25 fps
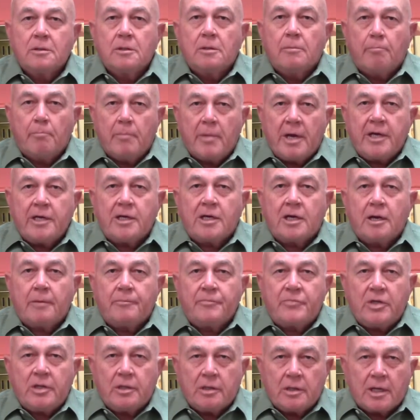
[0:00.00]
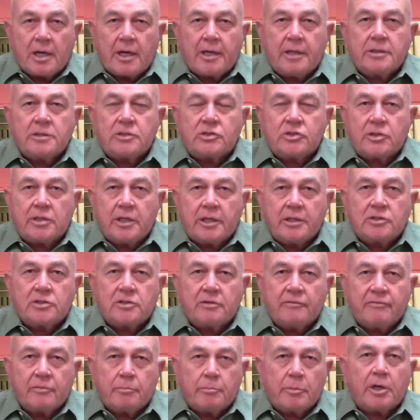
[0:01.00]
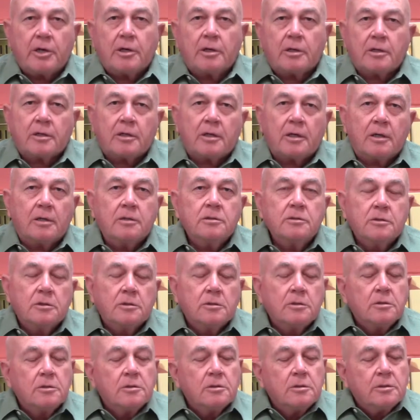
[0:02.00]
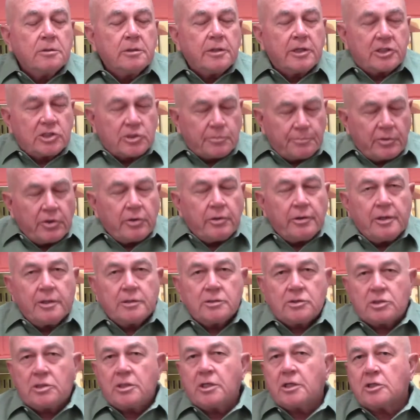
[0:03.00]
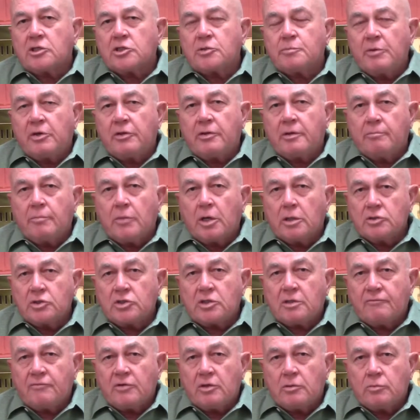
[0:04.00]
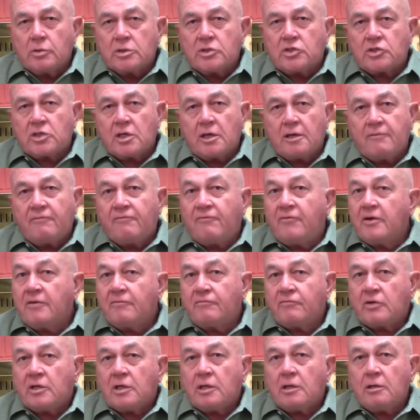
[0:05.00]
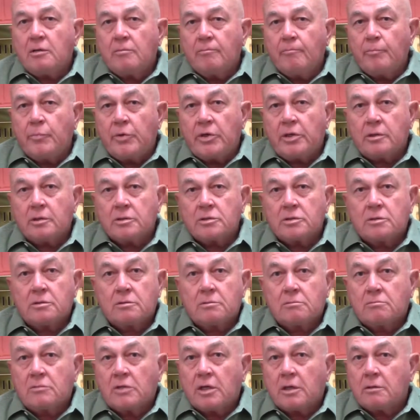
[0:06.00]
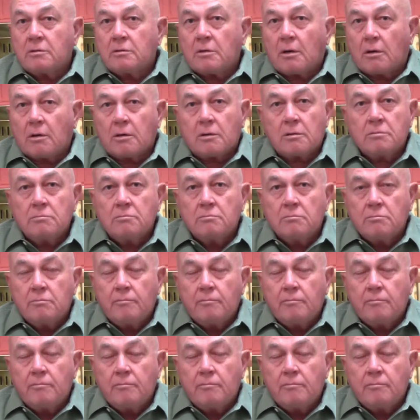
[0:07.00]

make up the United States of America, experience tells me that most of you would say 50, because there are